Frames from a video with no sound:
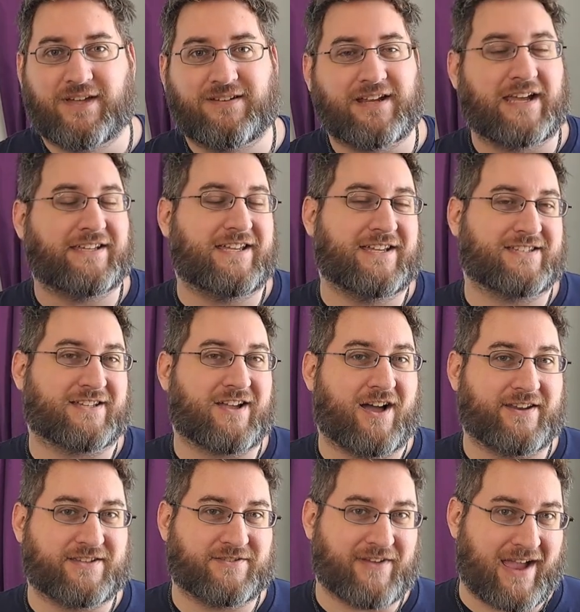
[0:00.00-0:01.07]
Nike is a
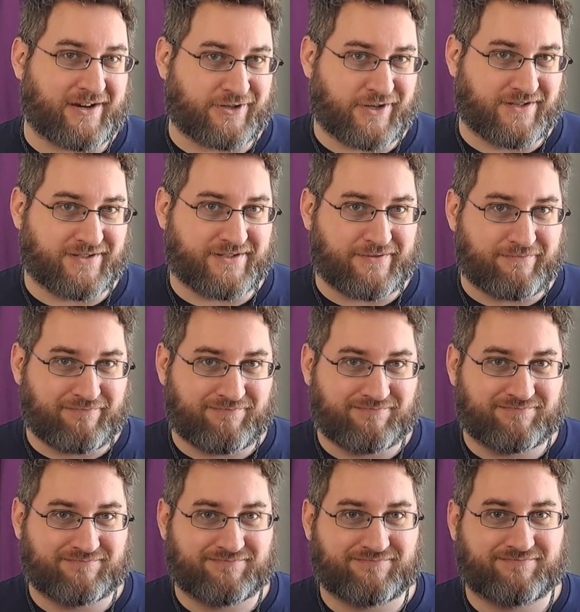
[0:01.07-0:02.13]
goddess of actions,
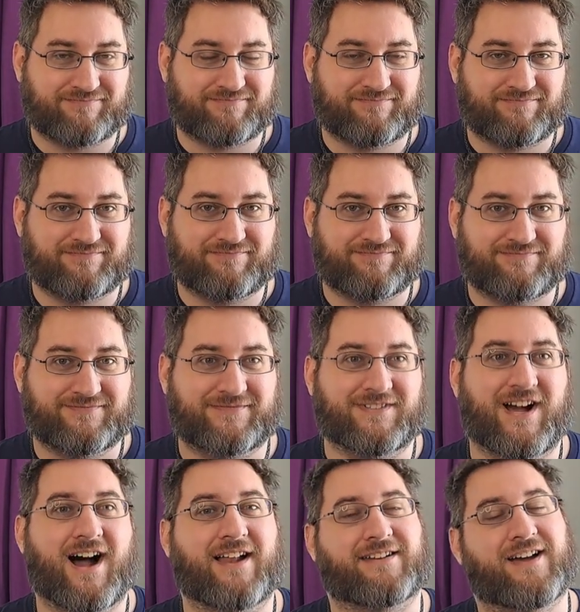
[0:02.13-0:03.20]

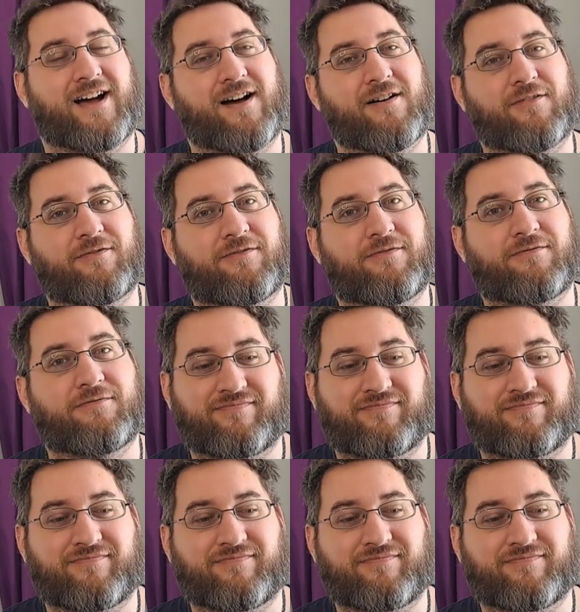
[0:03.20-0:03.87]
not of